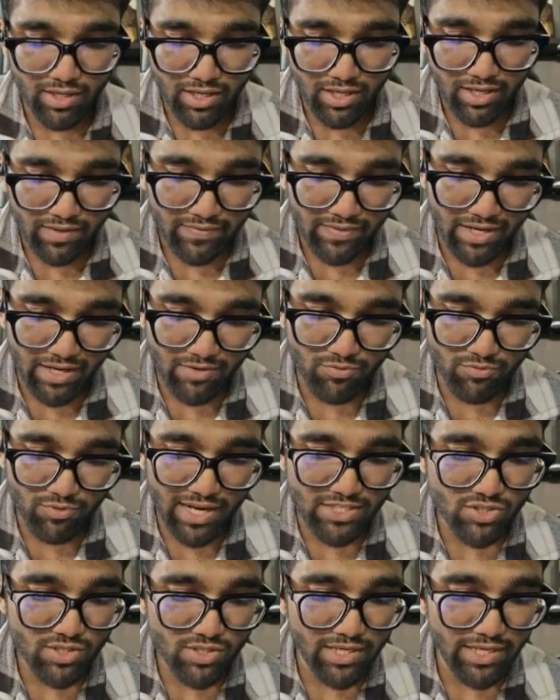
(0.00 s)
That would
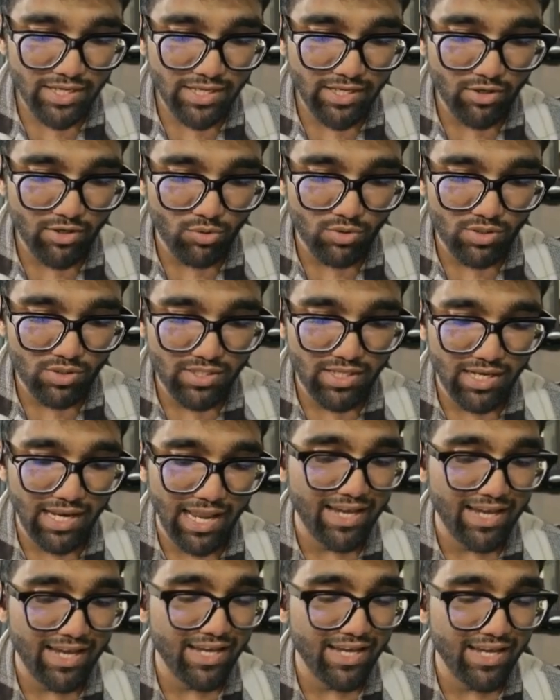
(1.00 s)
naturally include the
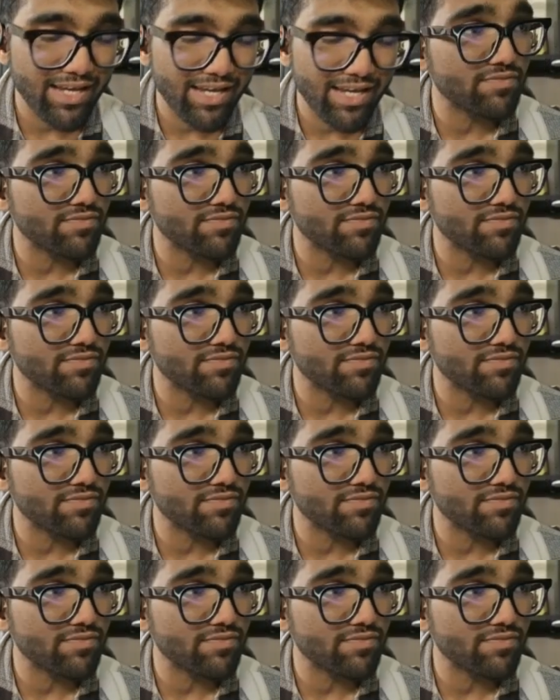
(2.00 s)
Langerhans cells